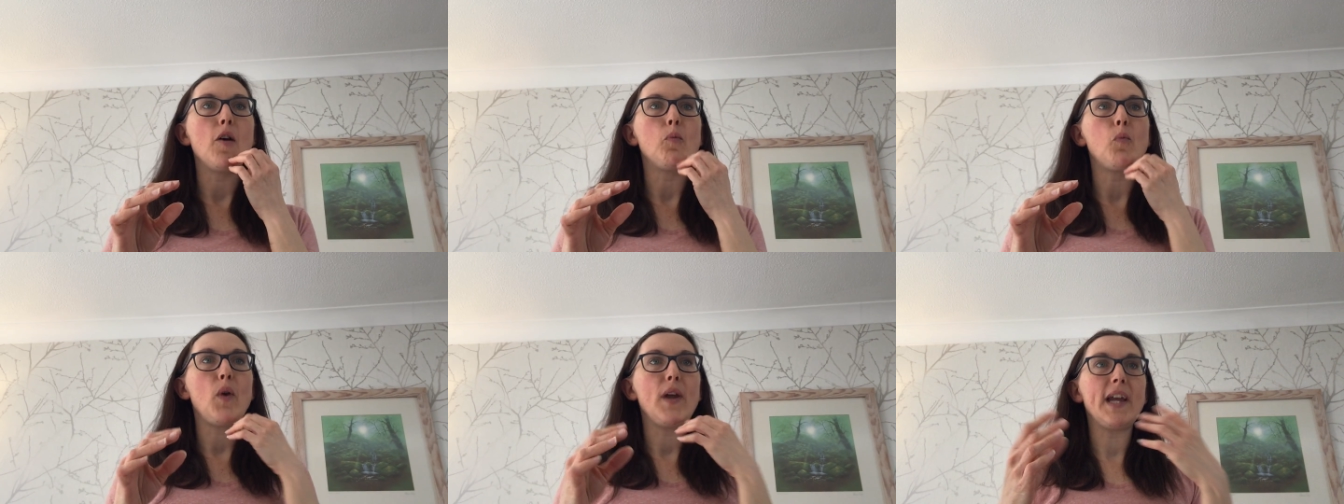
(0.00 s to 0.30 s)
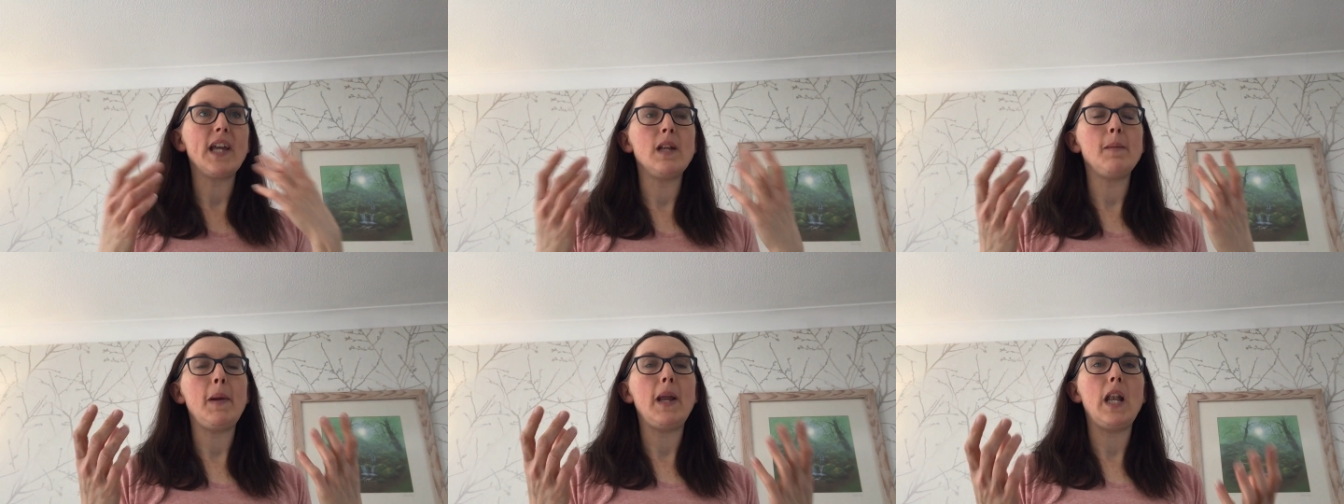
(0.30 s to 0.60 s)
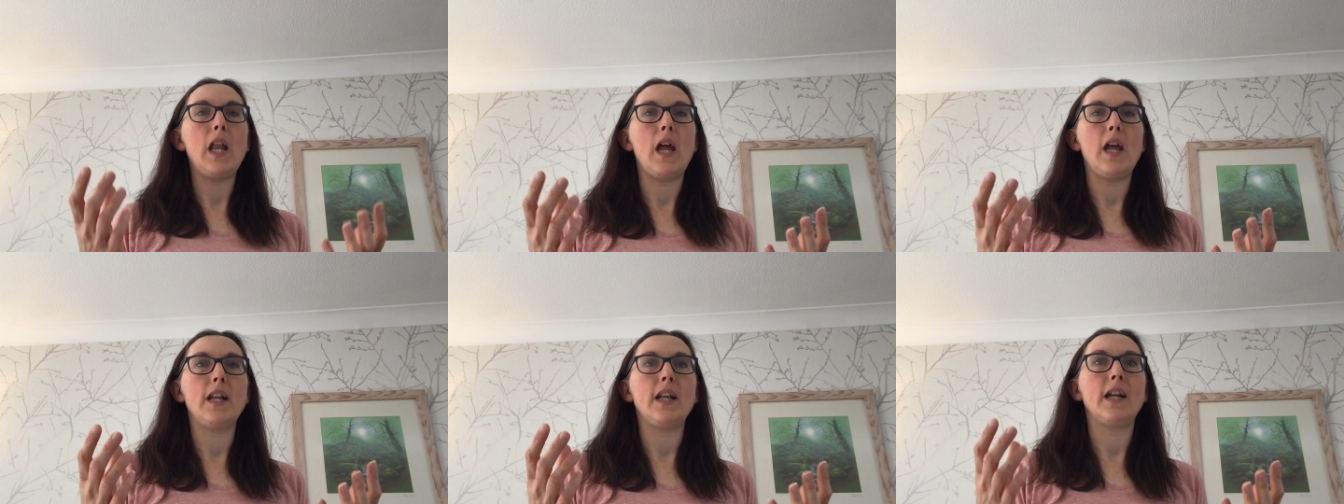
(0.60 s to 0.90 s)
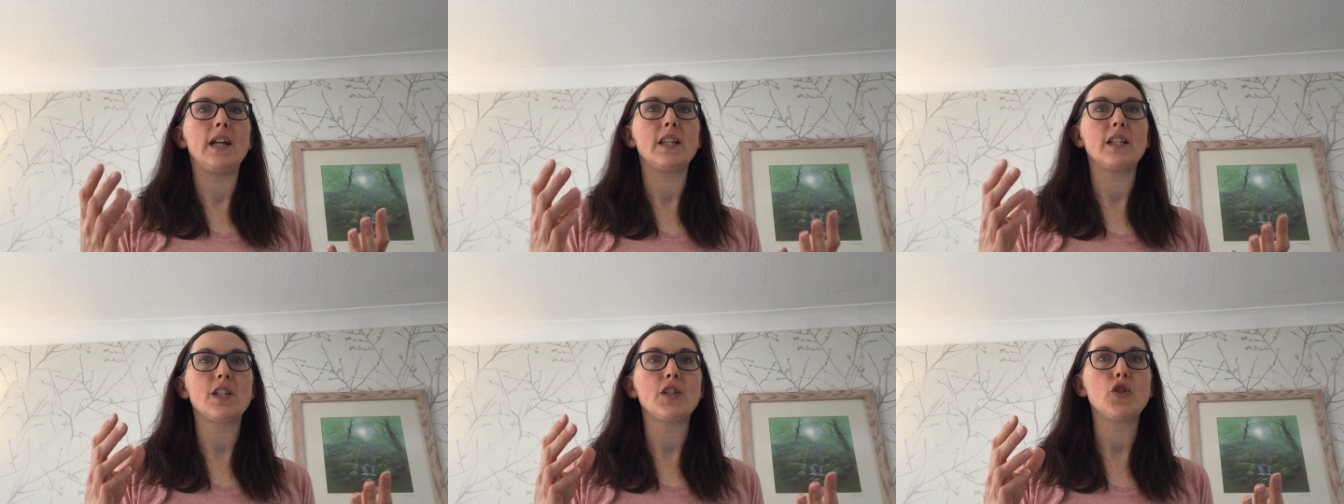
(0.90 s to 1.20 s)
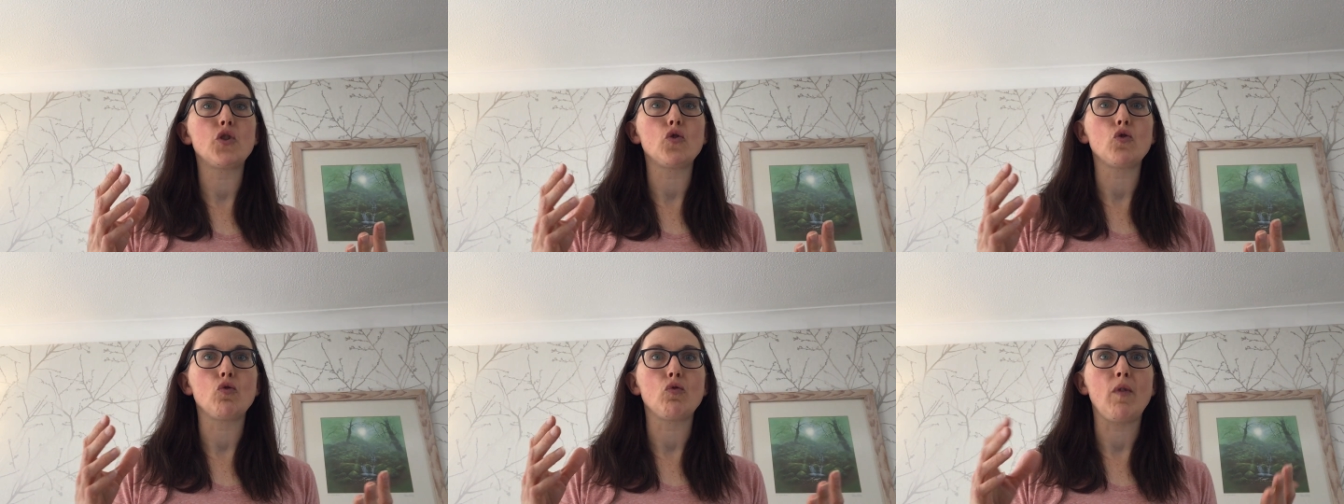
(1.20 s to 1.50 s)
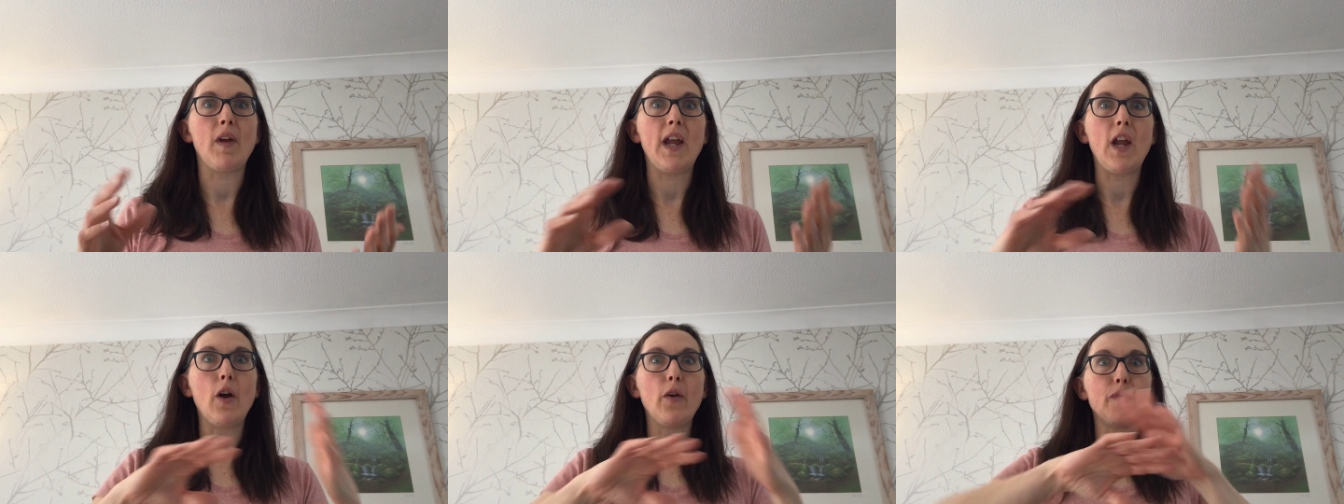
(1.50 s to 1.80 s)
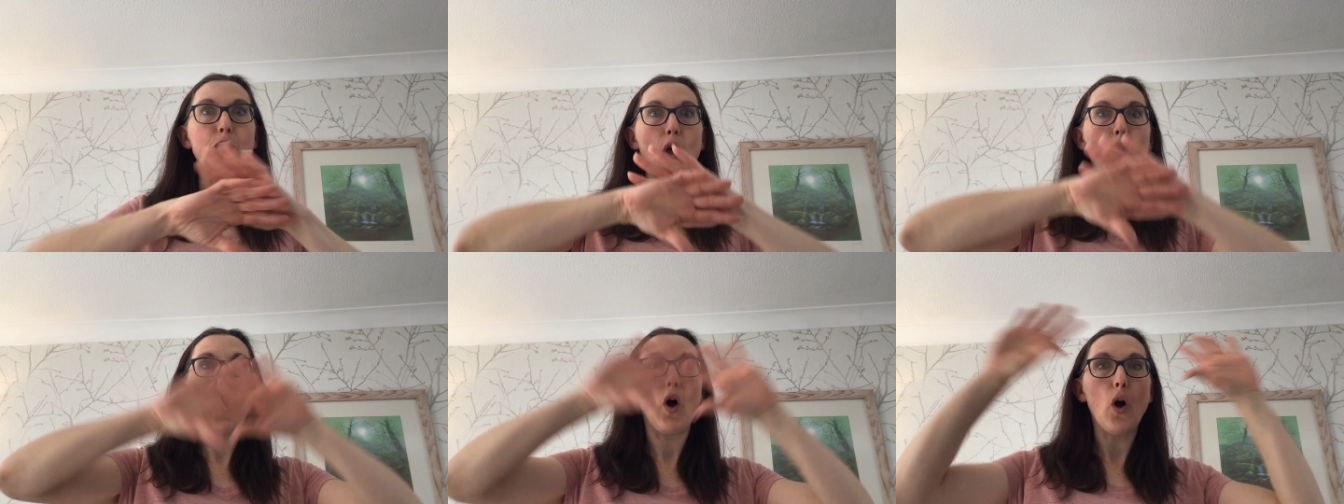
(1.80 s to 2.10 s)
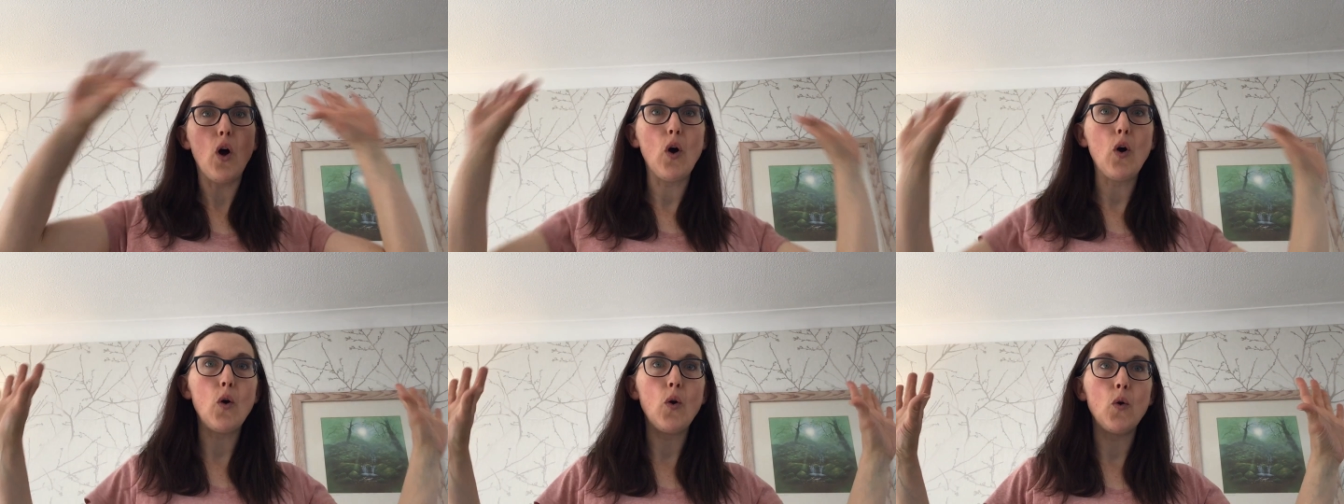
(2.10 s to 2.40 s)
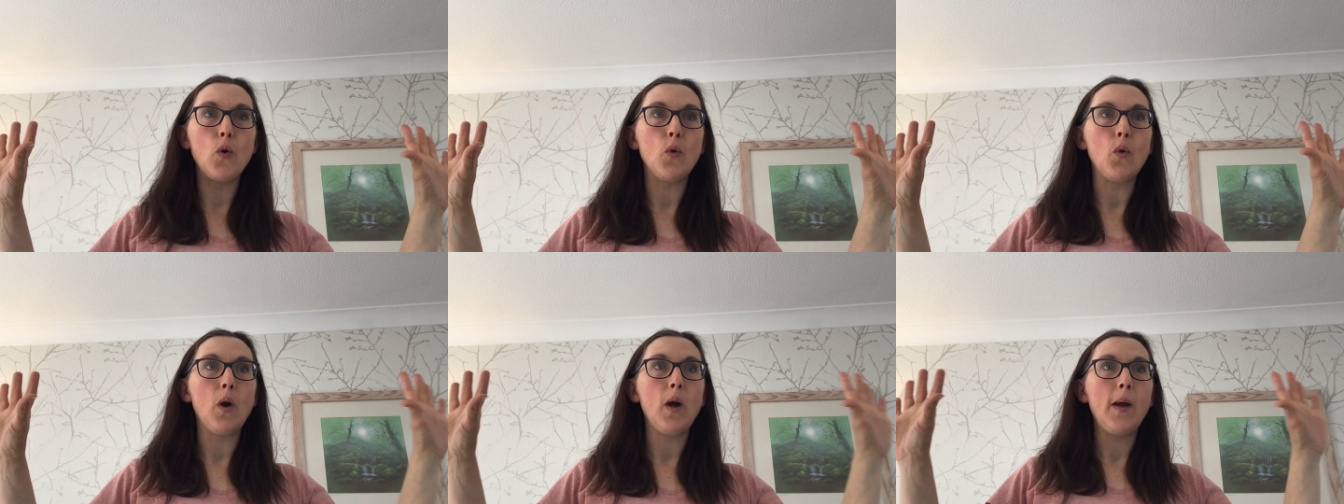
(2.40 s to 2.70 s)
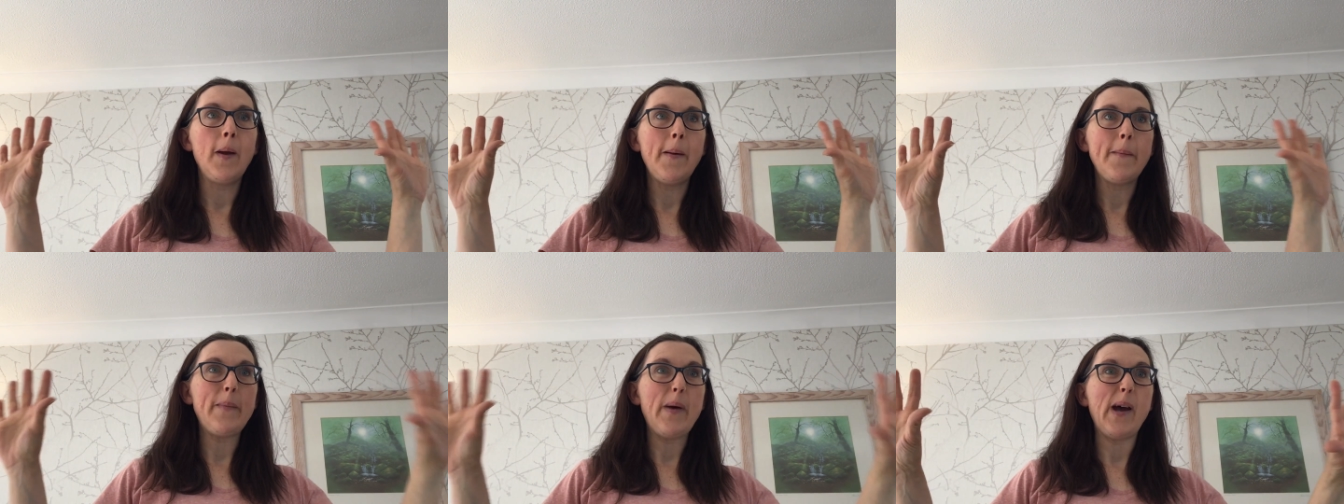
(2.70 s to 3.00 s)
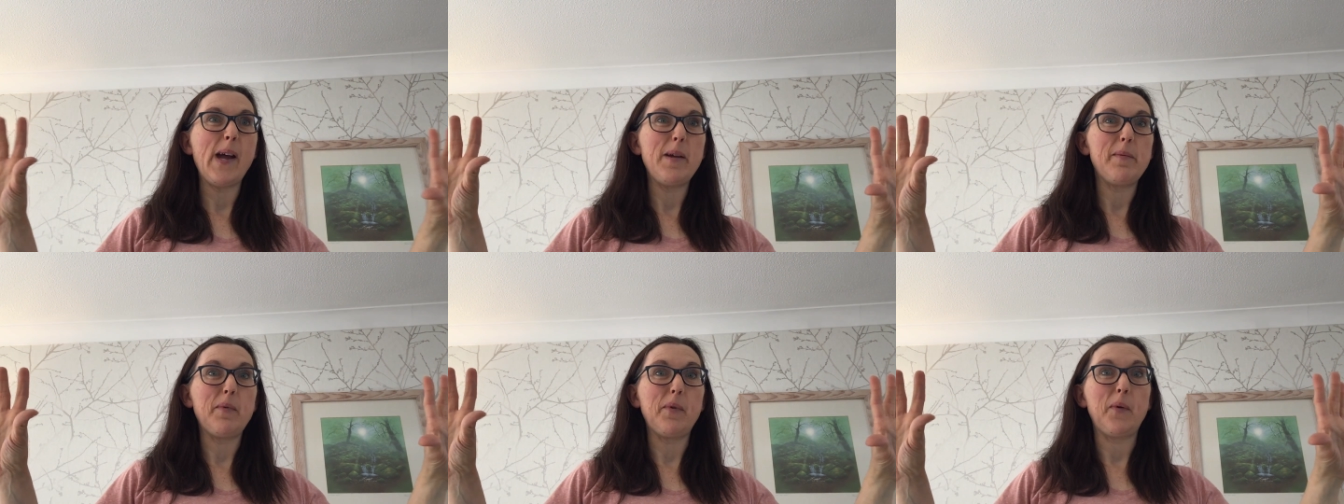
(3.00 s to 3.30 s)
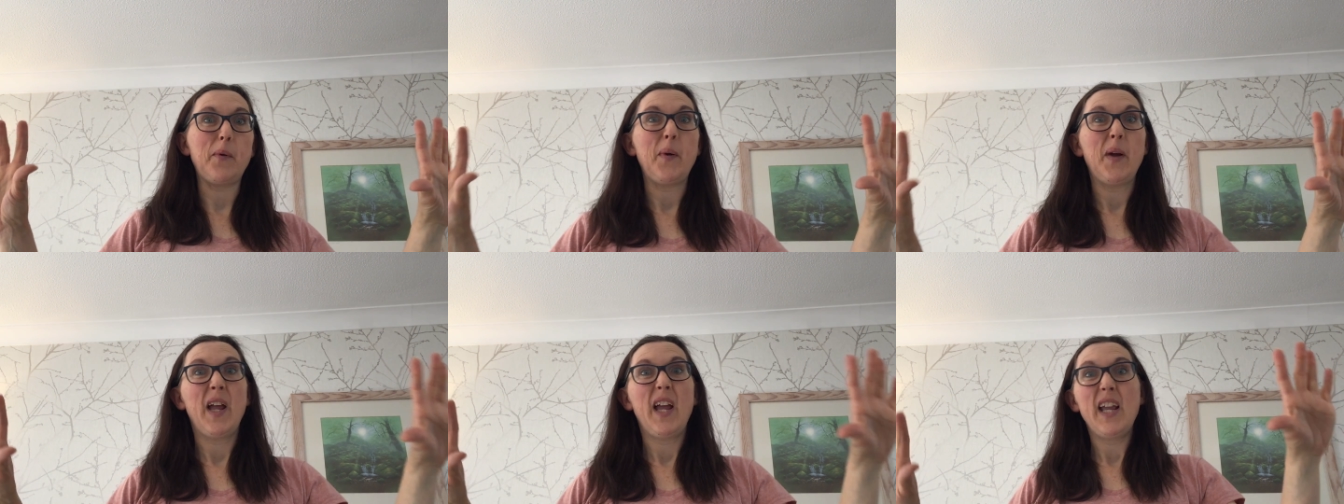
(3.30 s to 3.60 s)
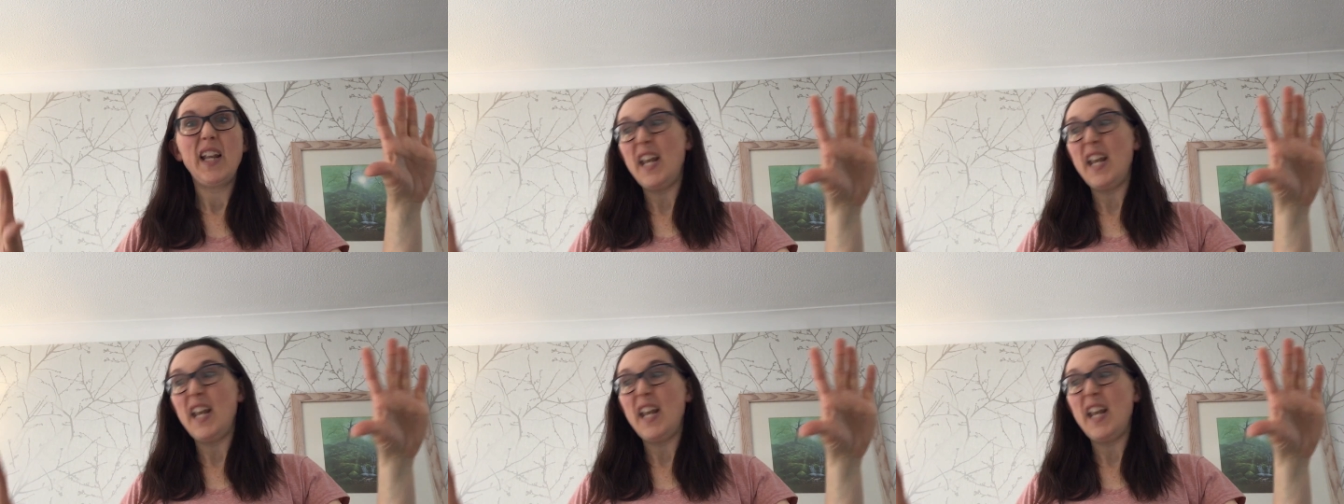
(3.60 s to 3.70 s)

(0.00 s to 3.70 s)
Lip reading: we're going to be learning the story of the whole Bible.